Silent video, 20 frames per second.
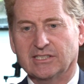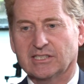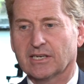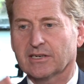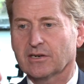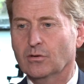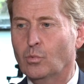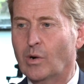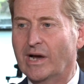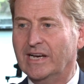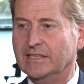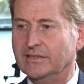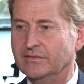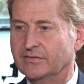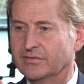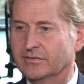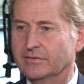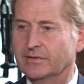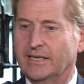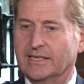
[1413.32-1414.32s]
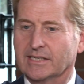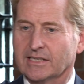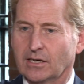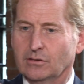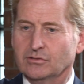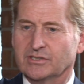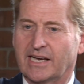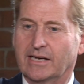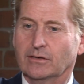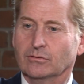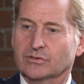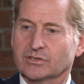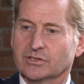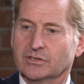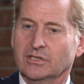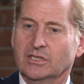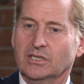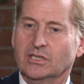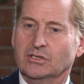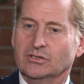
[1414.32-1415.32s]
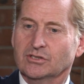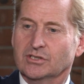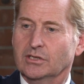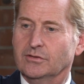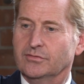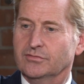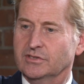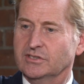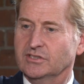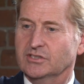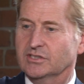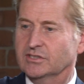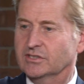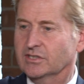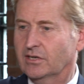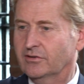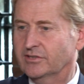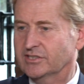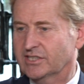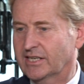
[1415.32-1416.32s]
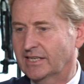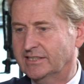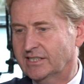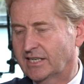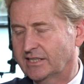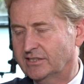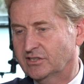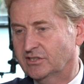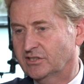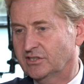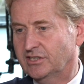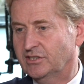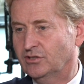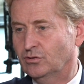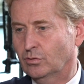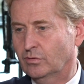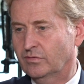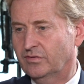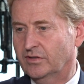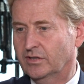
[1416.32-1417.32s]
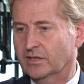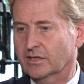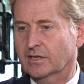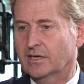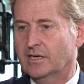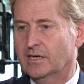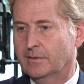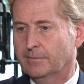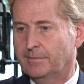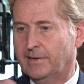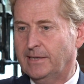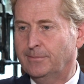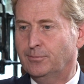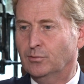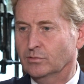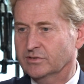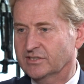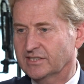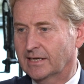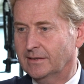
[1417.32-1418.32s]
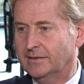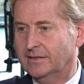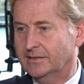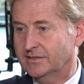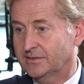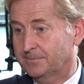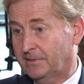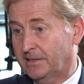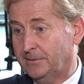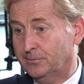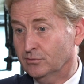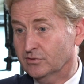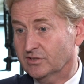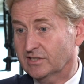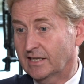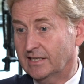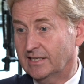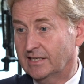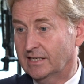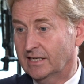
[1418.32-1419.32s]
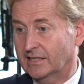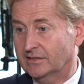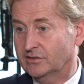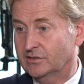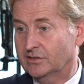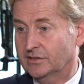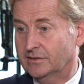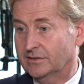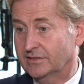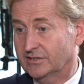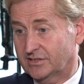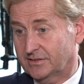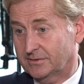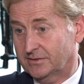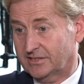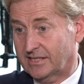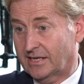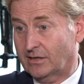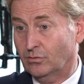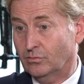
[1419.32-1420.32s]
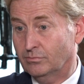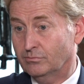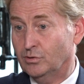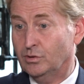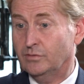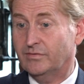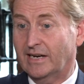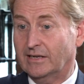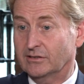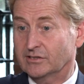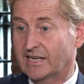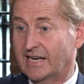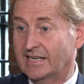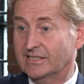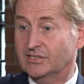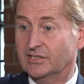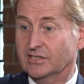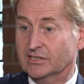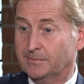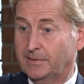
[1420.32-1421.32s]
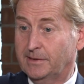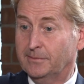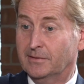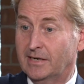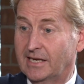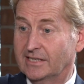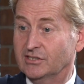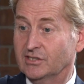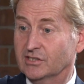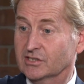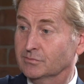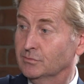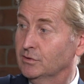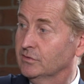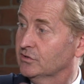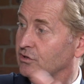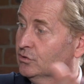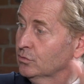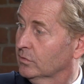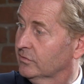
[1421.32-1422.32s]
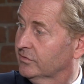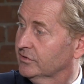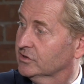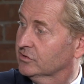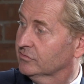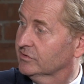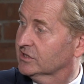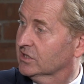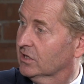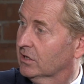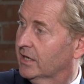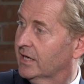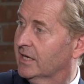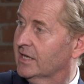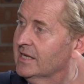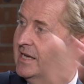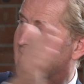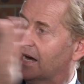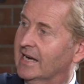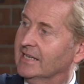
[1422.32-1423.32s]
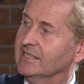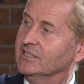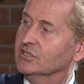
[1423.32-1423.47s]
it's like a wave. It goes out. So, for instance, our estate agency in Norfolk, people sell in London, sell, move out to Essex. People in Essex move to Norfolk to retire. And